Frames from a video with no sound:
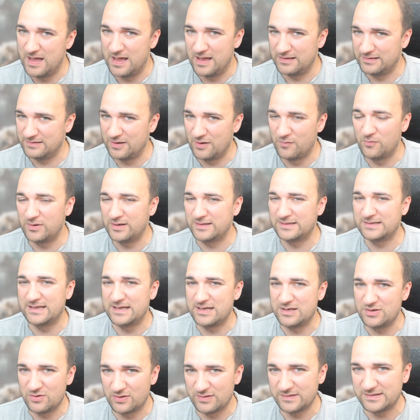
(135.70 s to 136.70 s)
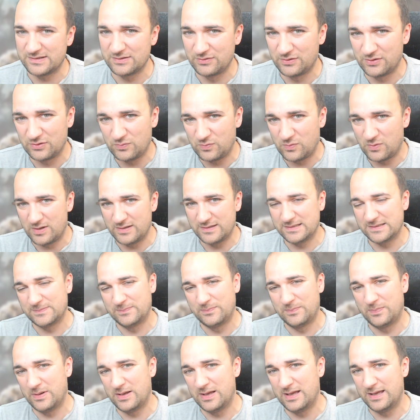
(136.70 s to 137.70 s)
I don't want to say not so good ones,
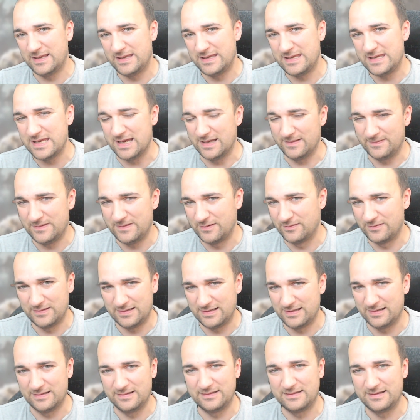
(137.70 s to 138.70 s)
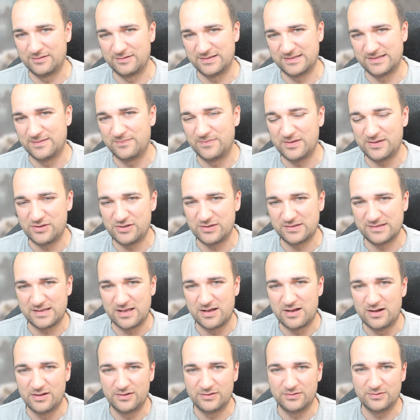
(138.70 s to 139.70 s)
but yeah, there are some that just
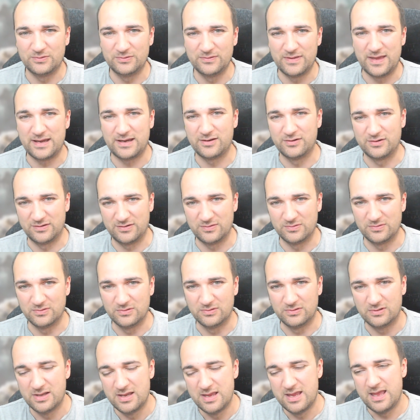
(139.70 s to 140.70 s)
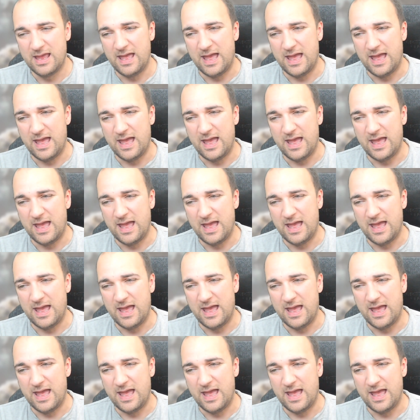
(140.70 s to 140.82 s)
aren't all that good at all.